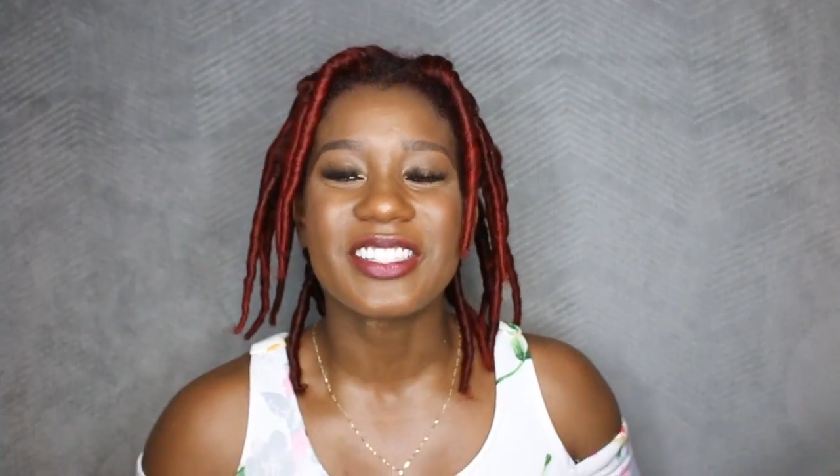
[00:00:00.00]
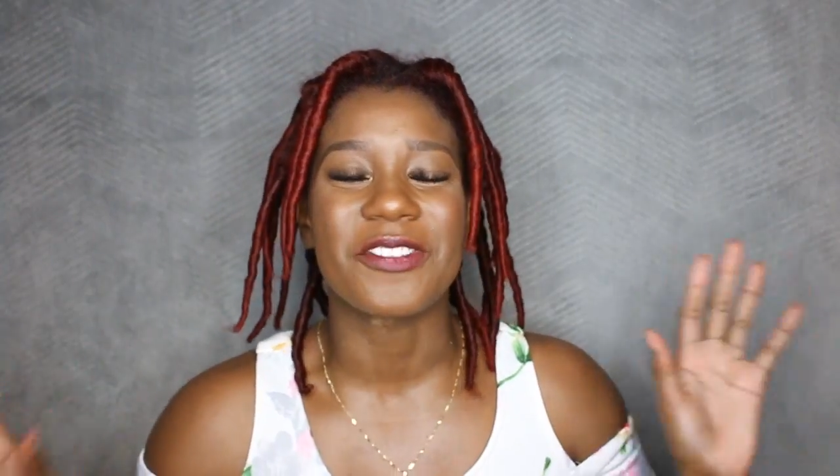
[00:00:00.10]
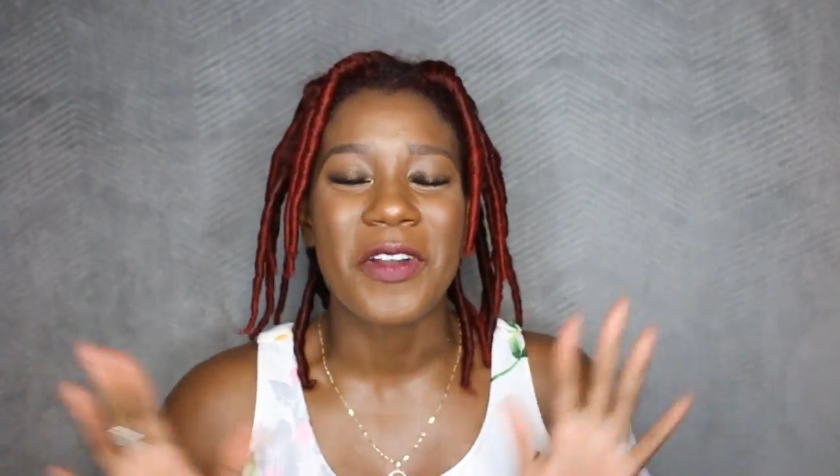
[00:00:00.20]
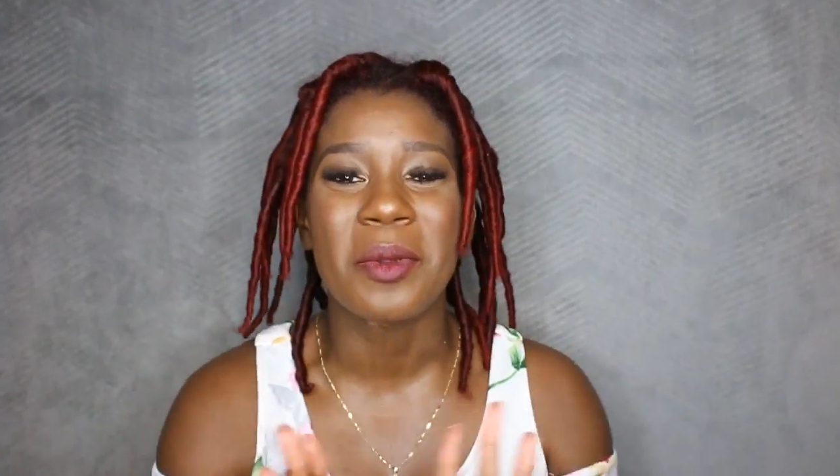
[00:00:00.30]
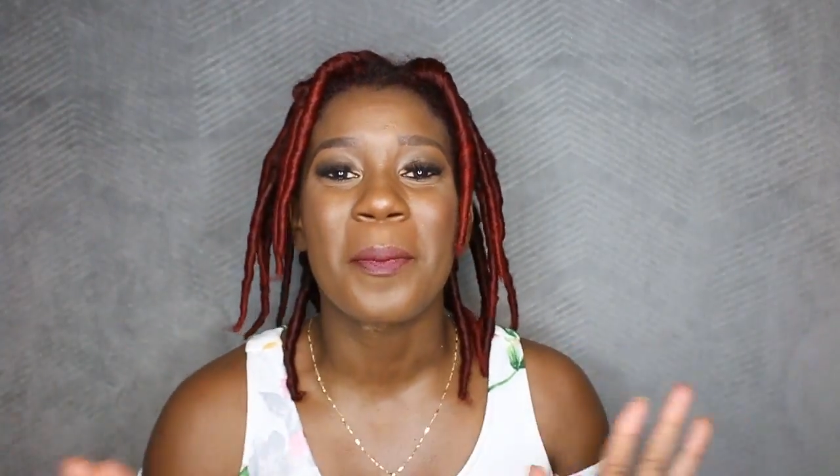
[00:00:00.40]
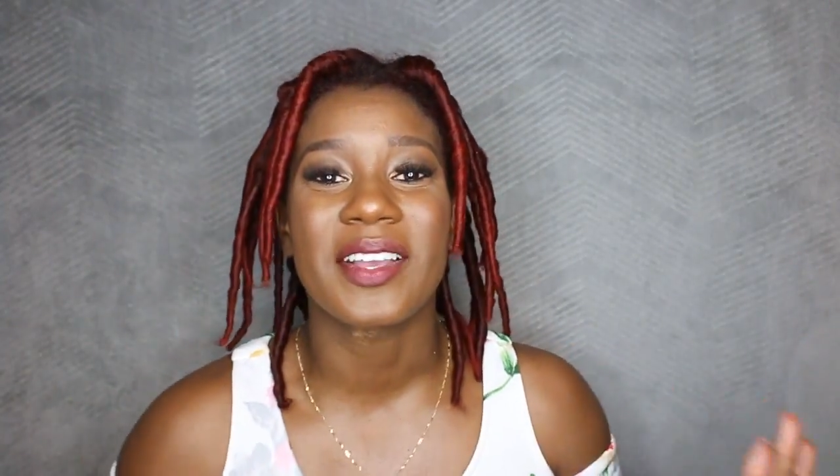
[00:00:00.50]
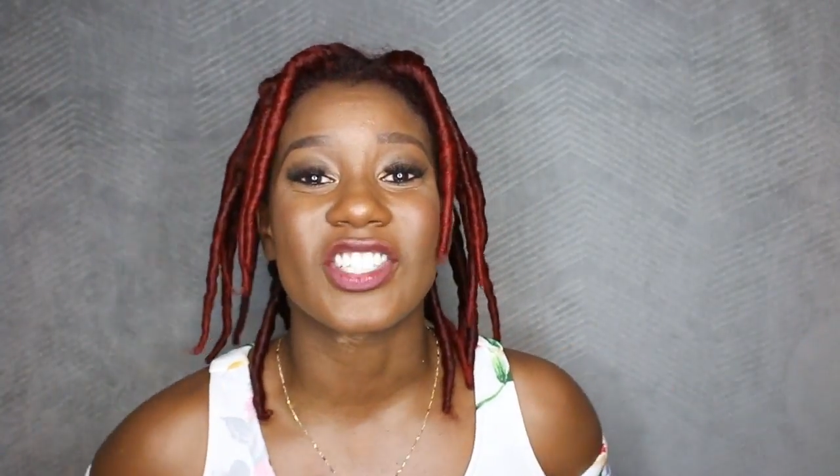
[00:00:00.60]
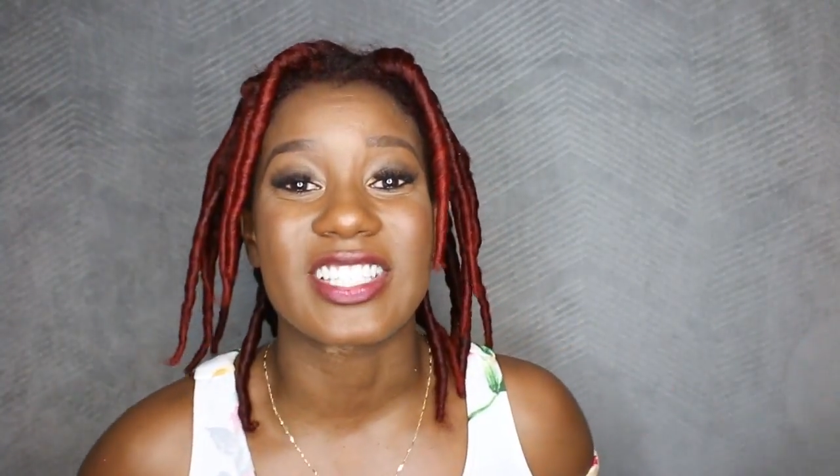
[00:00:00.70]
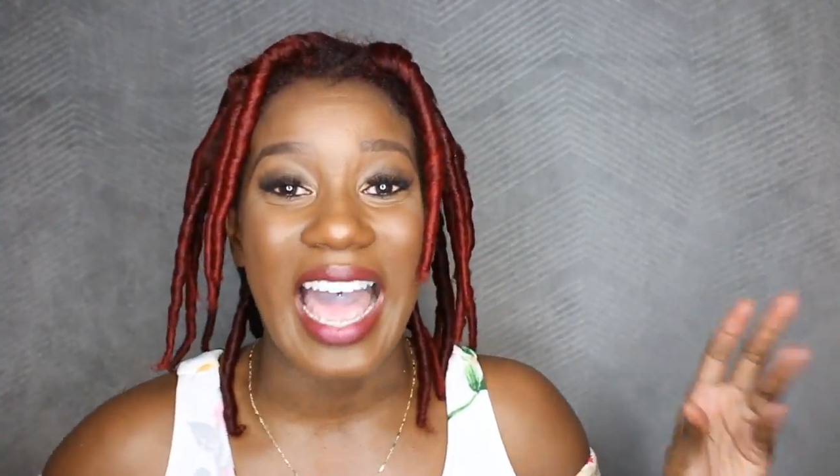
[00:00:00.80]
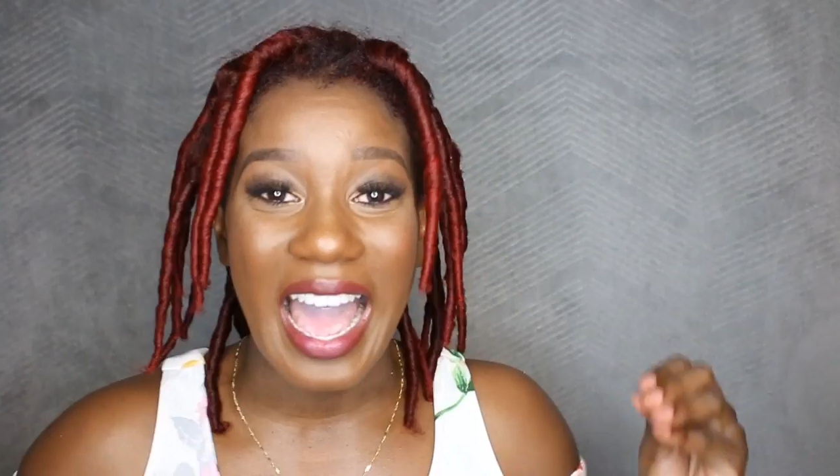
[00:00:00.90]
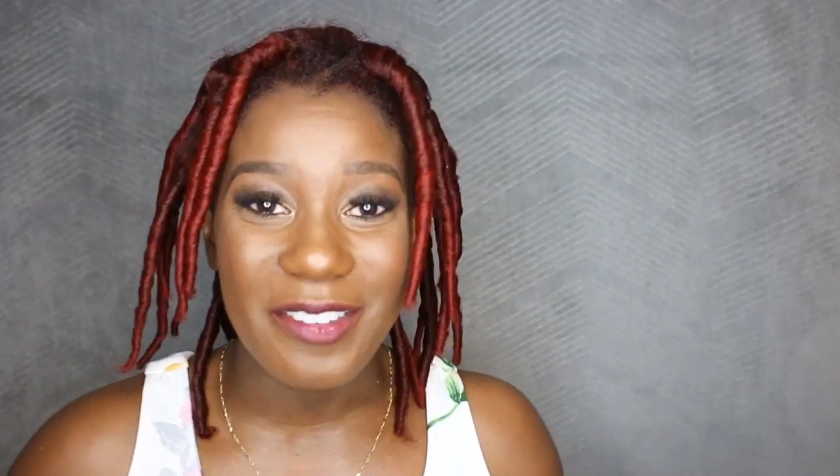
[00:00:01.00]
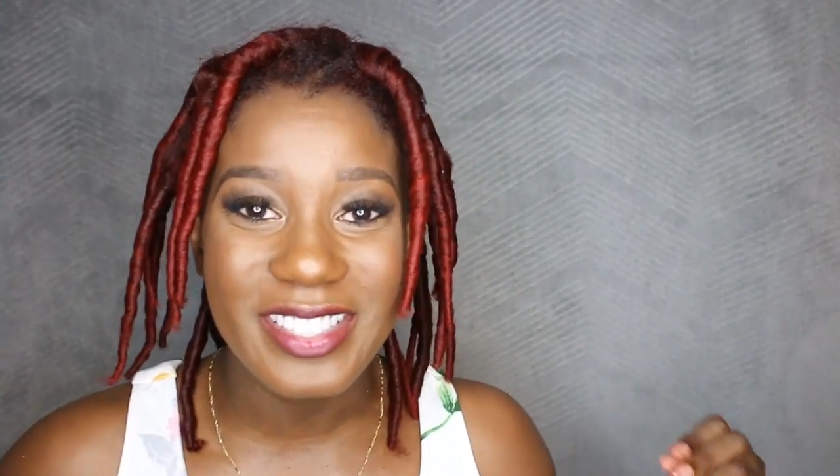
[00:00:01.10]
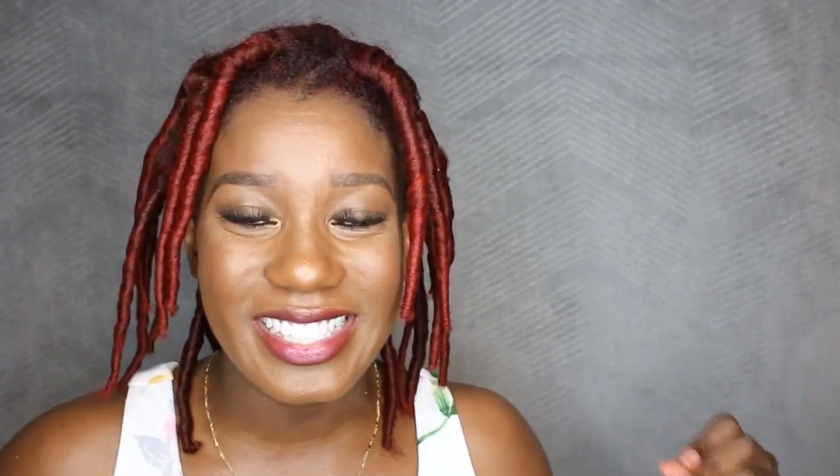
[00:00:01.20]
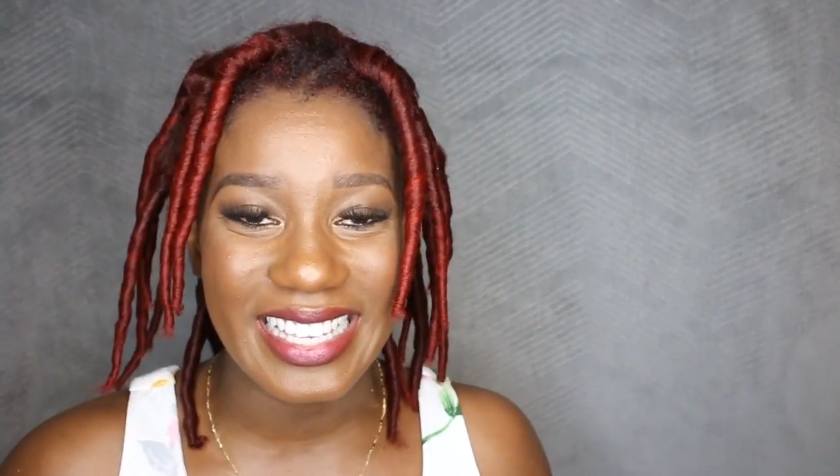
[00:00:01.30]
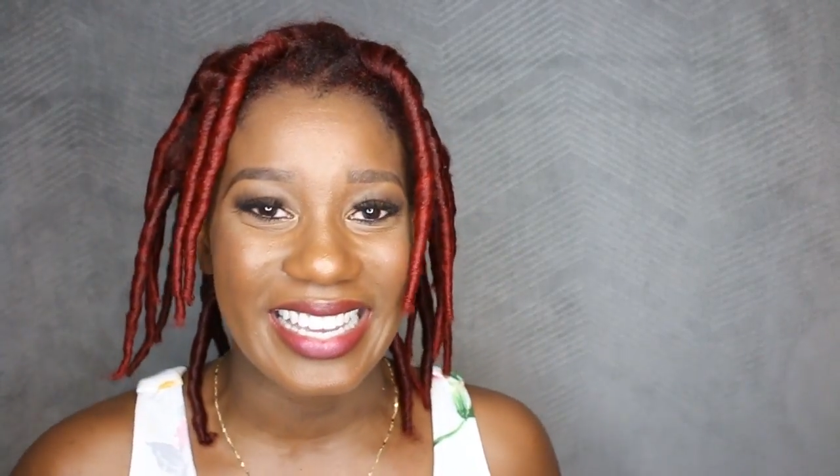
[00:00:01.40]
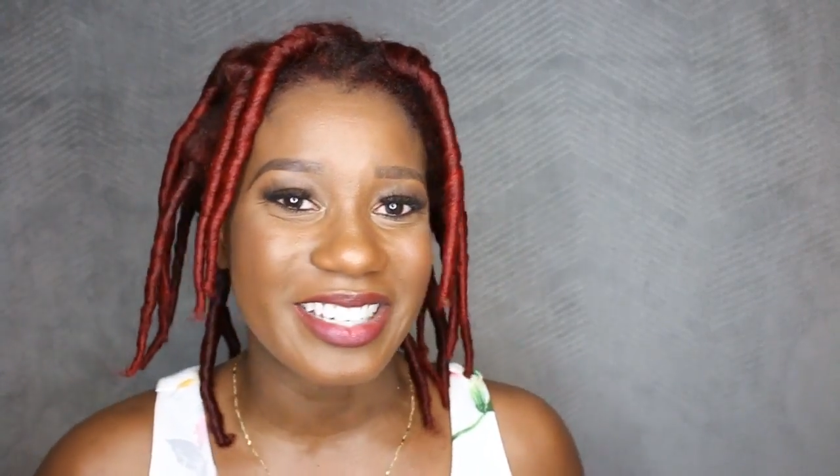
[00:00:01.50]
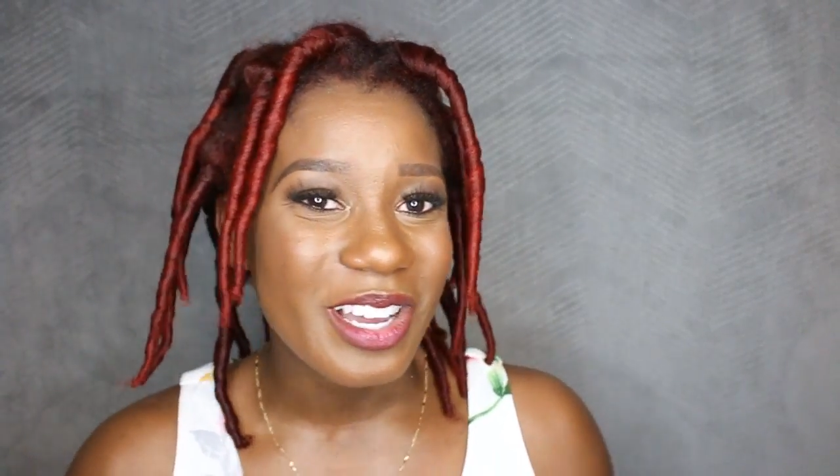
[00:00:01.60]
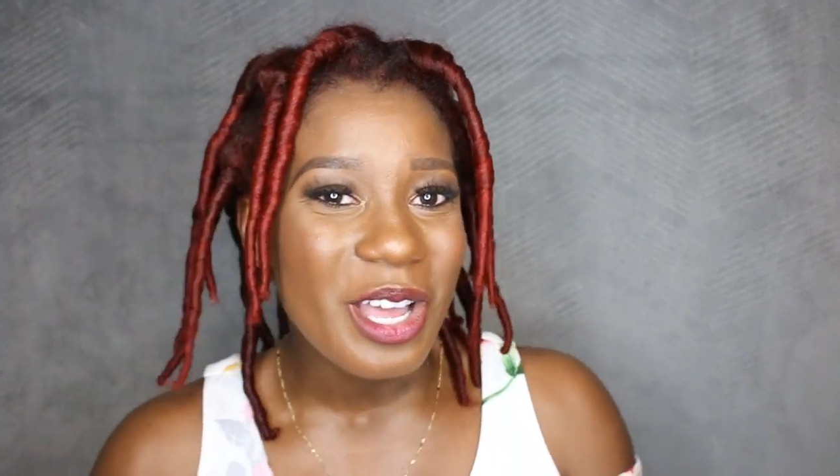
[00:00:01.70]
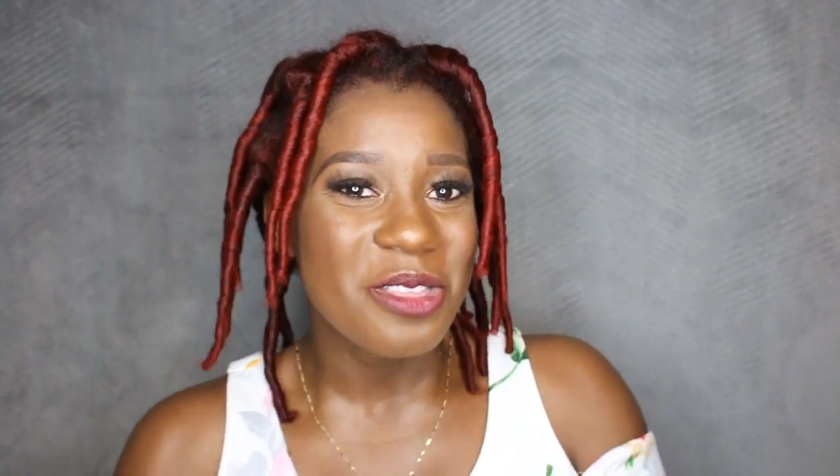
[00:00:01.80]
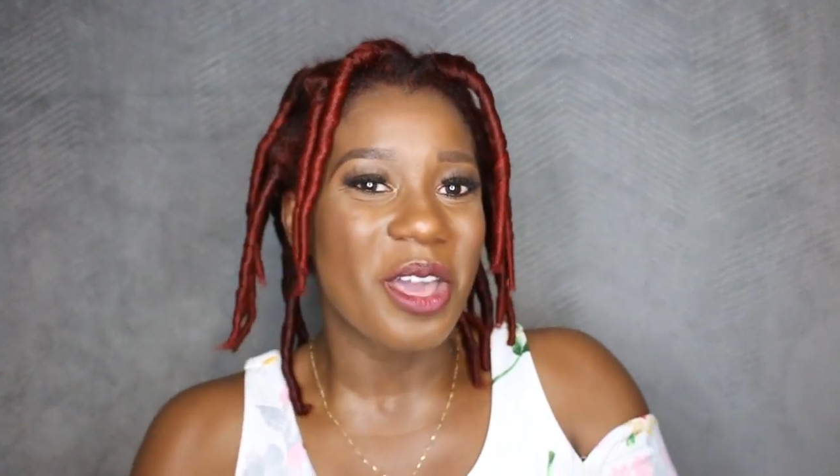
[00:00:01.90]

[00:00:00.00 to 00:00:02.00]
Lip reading: So from the pictures I've seen,